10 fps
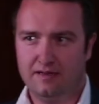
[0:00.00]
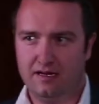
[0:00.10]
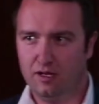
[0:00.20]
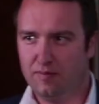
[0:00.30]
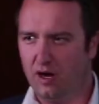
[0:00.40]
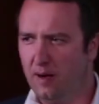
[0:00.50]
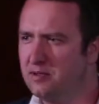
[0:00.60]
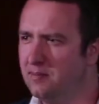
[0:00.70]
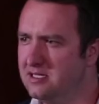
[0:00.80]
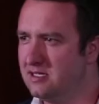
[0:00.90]
a little bit of
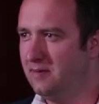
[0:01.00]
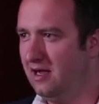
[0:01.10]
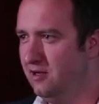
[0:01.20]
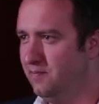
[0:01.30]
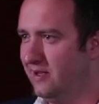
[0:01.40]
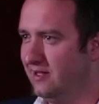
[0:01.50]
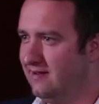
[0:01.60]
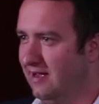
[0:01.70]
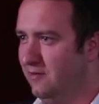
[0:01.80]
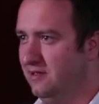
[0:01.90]
optimism I hope you can
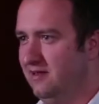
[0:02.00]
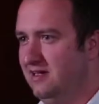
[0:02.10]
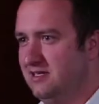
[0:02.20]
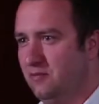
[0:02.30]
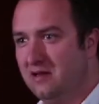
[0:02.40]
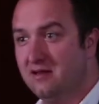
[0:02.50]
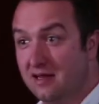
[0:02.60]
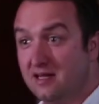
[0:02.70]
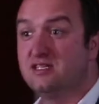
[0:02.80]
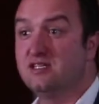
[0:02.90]
take with you is that when
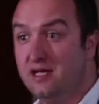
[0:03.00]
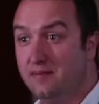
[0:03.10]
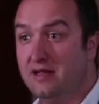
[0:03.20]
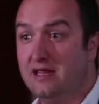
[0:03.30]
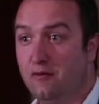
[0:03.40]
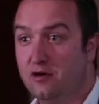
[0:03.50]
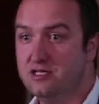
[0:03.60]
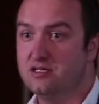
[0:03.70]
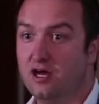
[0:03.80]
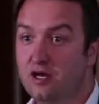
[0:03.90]
things seem at their
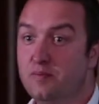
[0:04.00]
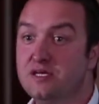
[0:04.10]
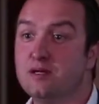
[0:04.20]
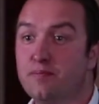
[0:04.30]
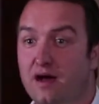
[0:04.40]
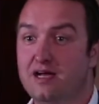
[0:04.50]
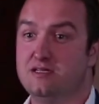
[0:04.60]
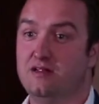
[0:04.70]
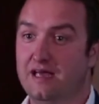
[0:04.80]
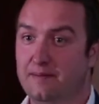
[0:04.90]
worst, don't be surprised
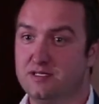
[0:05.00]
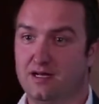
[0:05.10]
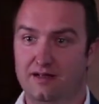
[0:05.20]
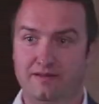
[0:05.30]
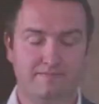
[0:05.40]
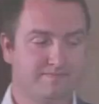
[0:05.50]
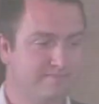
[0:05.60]
on the upside.